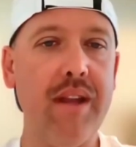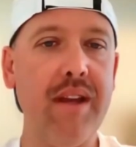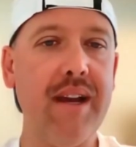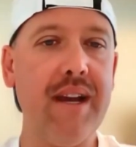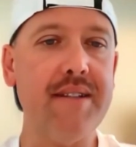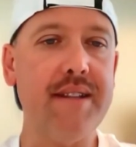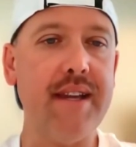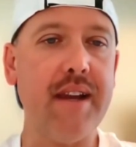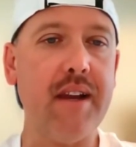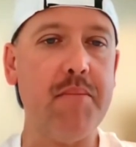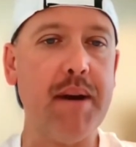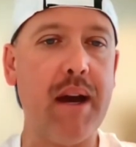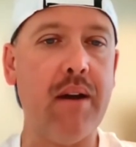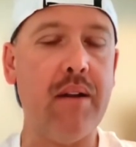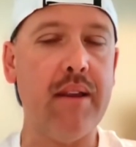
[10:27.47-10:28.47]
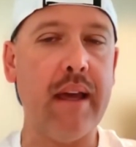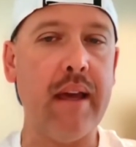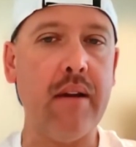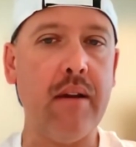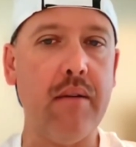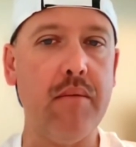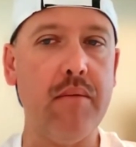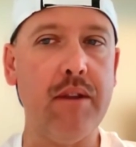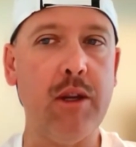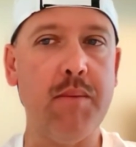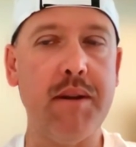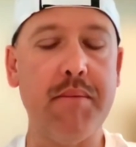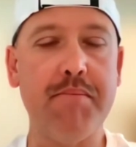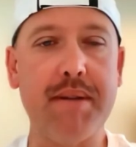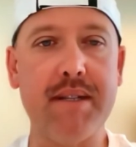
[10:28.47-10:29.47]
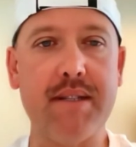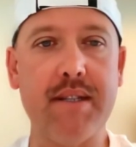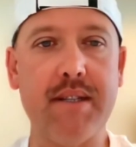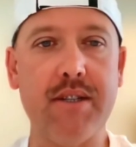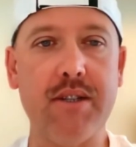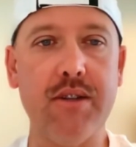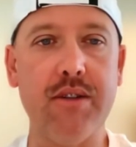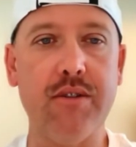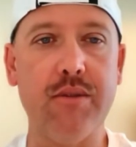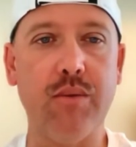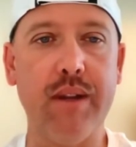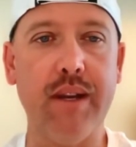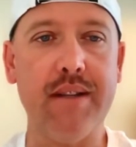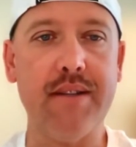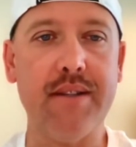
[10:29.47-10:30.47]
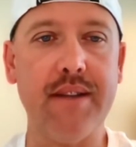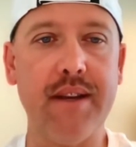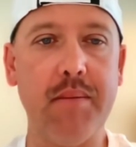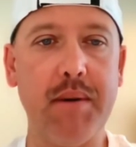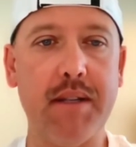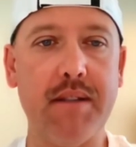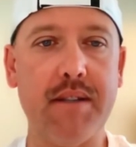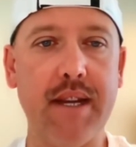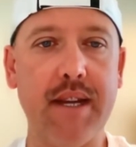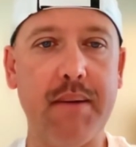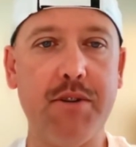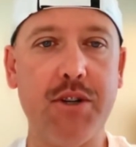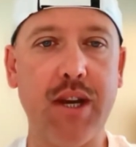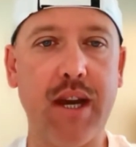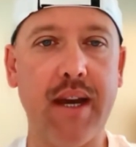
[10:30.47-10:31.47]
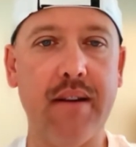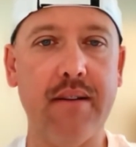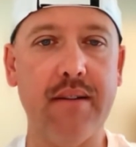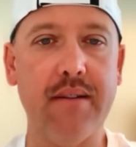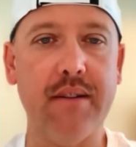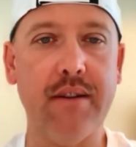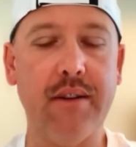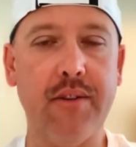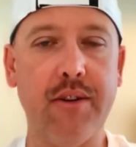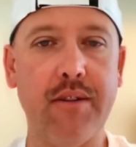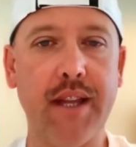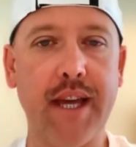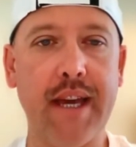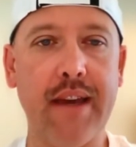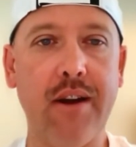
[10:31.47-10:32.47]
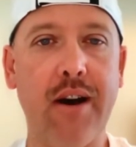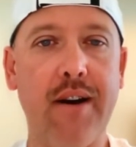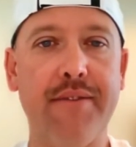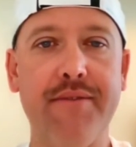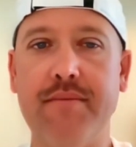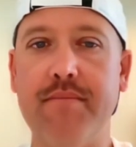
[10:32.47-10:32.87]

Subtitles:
do you guys think about, like, a little bit of business news? What do you guys think about Snapchat? You know, they're laying off